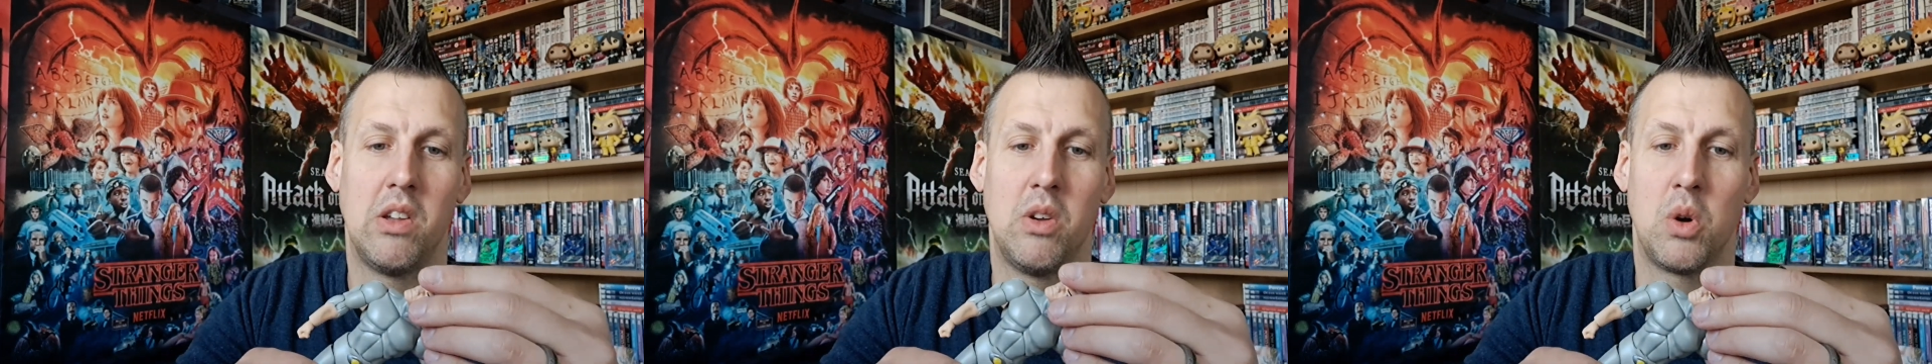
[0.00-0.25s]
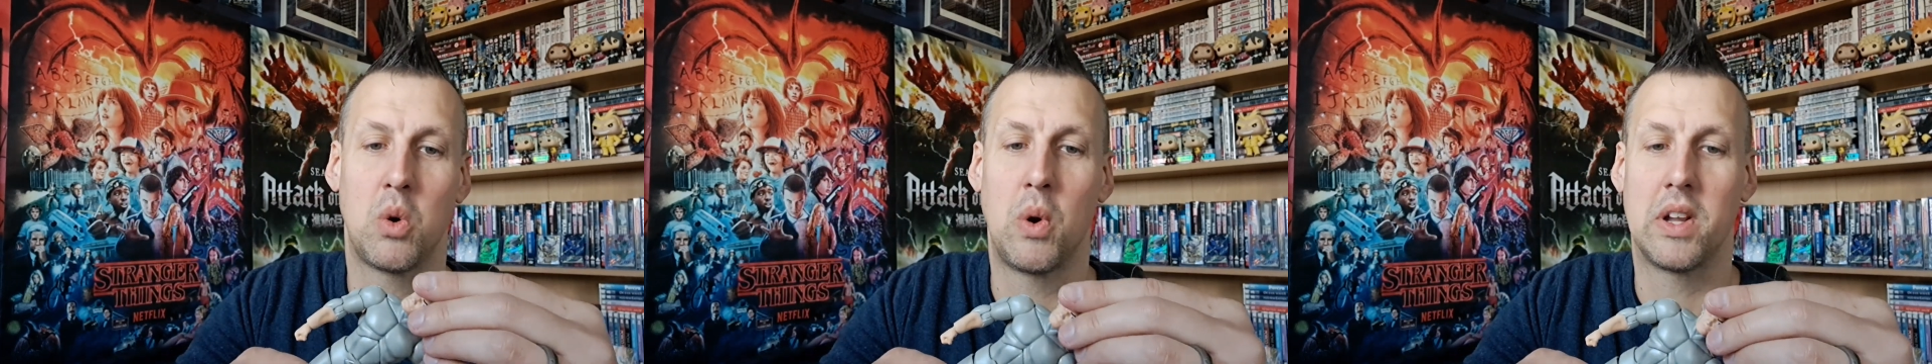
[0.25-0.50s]

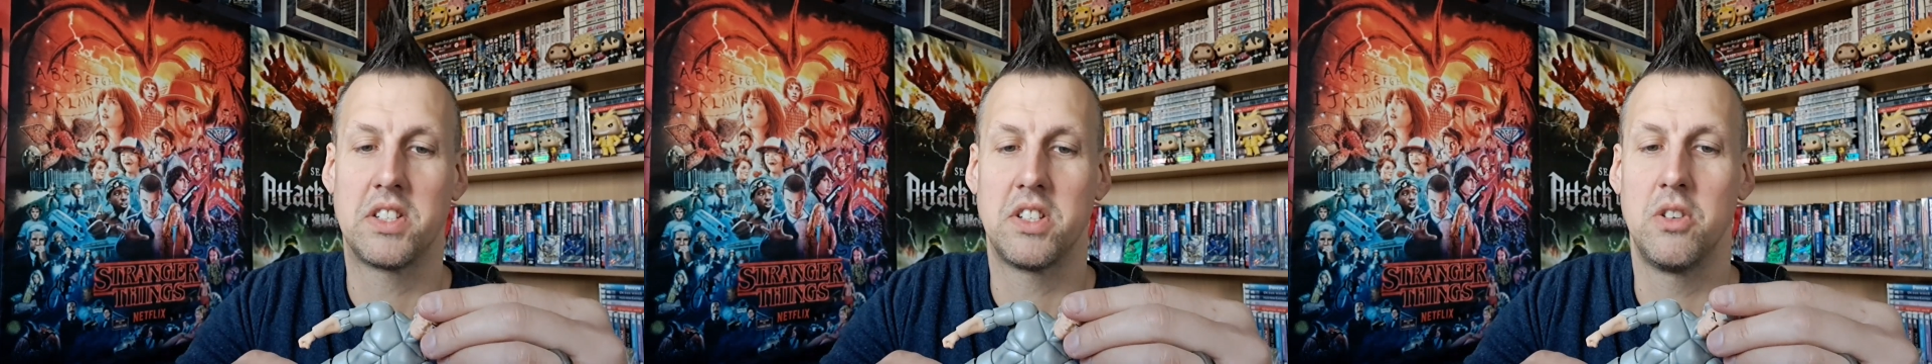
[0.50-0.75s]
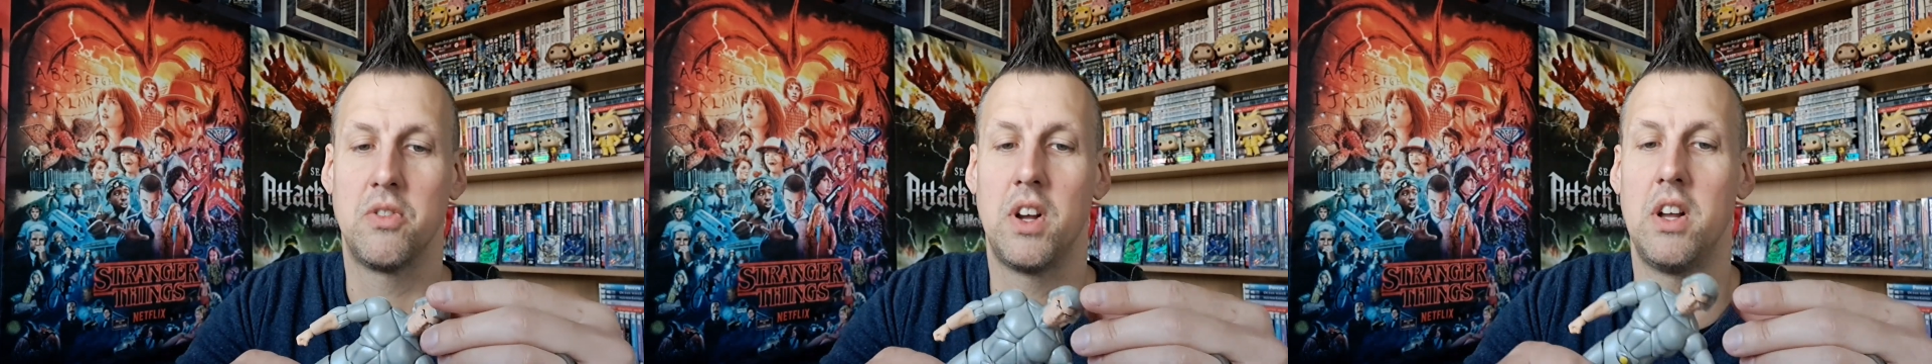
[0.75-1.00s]
or
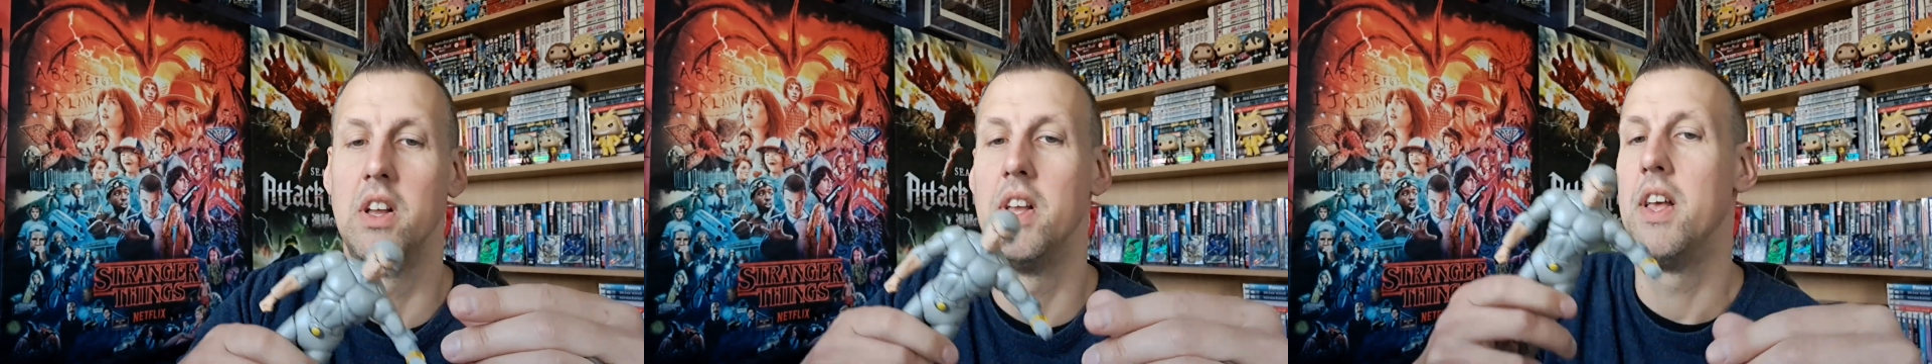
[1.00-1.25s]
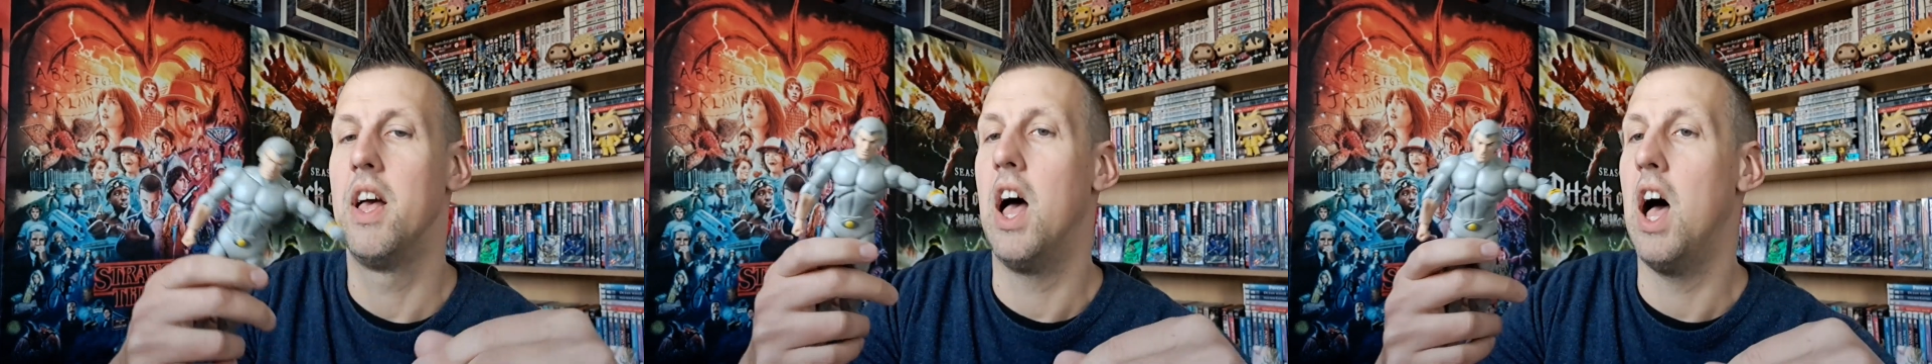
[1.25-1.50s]
Quicksilver,
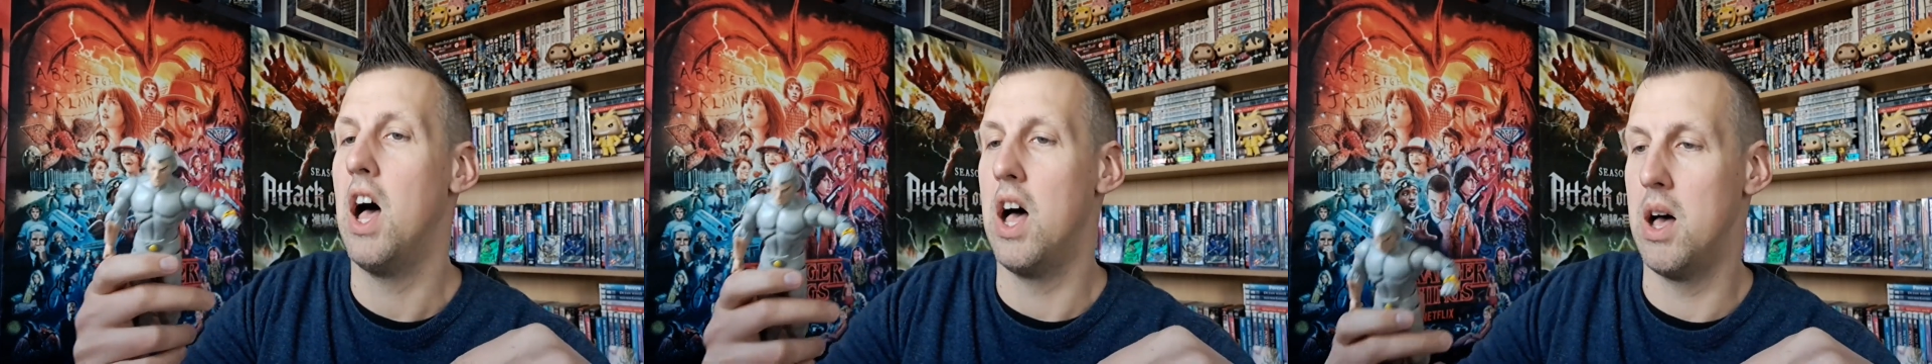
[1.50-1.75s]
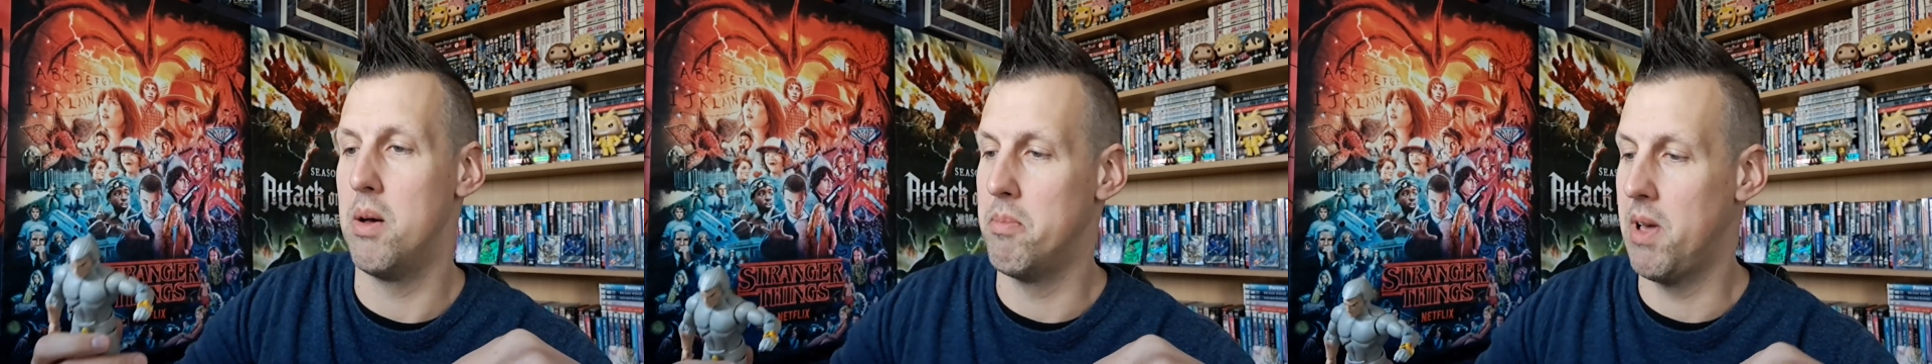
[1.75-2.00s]

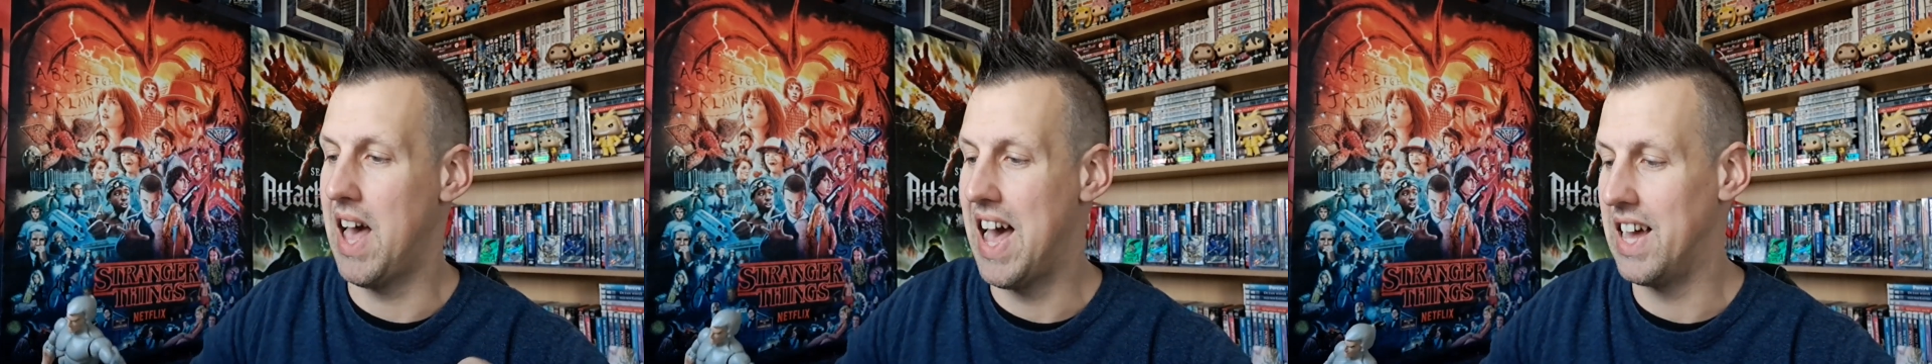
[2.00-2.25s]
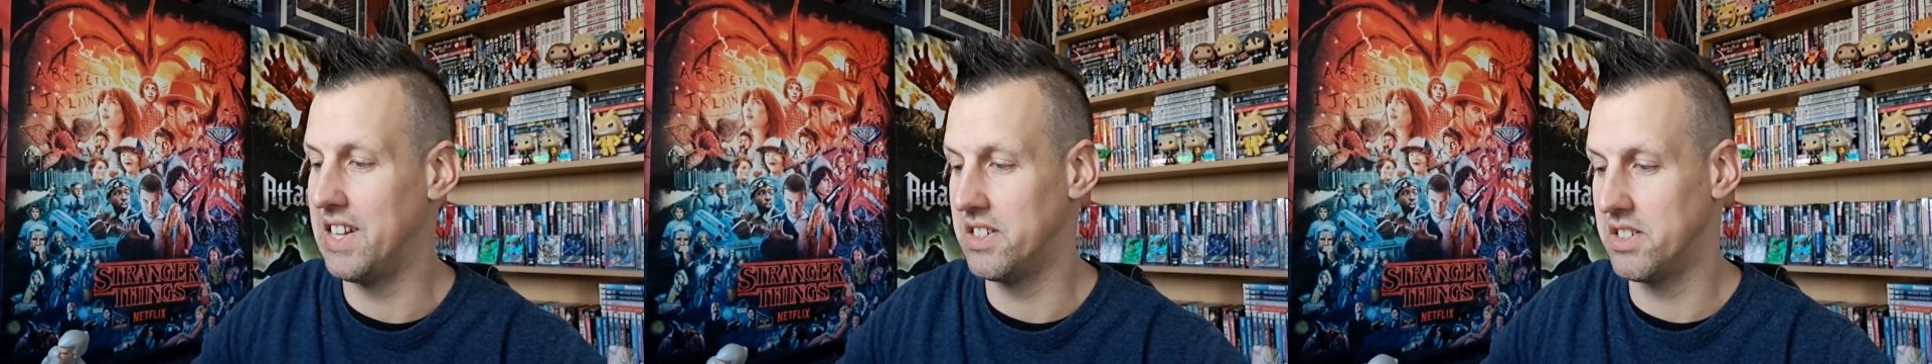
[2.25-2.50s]

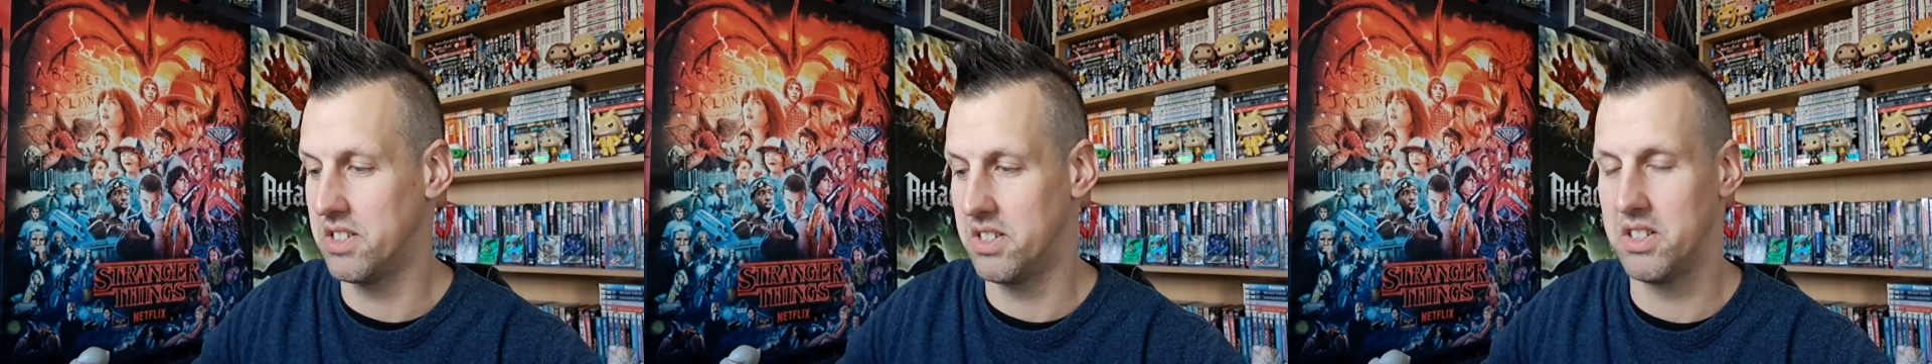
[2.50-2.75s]
and